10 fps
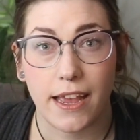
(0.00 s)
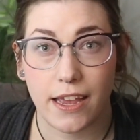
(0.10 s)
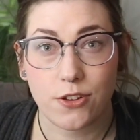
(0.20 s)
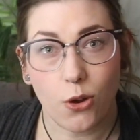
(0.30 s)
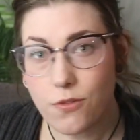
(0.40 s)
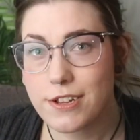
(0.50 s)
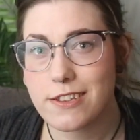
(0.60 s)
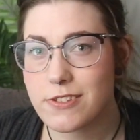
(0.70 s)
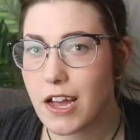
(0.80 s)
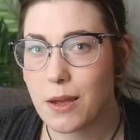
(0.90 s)
And over
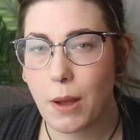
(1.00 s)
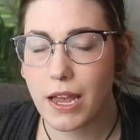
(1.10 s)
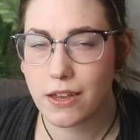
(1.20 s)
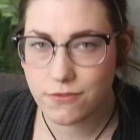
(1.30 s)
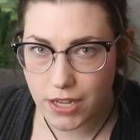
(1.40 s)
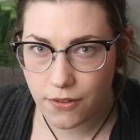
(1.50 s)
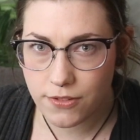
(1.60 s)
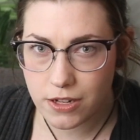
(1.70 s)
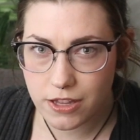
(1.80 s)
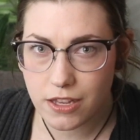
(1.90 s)
this time, I have
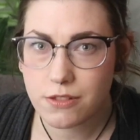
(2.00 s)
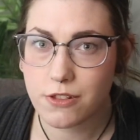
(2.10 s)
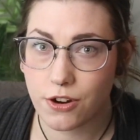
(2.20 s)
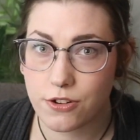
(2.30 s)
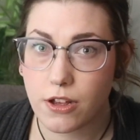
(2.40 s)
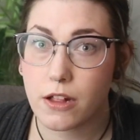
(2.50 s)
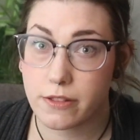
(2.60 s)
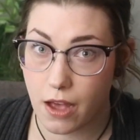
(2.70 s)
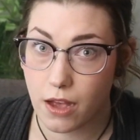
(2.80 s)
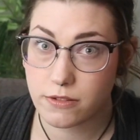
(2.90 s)
definitely learned a
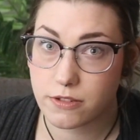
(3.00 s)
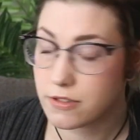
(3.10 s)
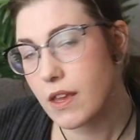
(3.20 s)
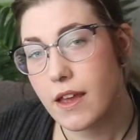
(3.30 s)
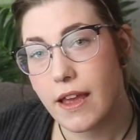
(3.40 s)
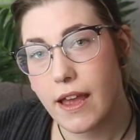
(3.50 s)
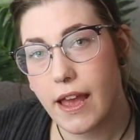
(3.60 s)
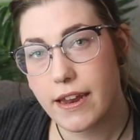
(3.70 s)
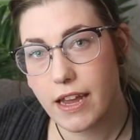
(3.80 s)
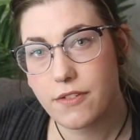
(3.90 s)
lot.
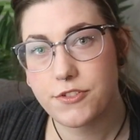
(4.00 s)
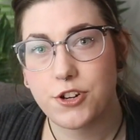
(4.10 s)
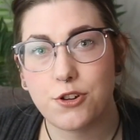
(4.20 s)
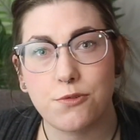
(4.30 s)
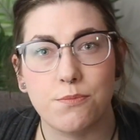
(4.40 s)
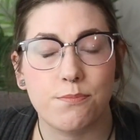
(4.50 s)
And after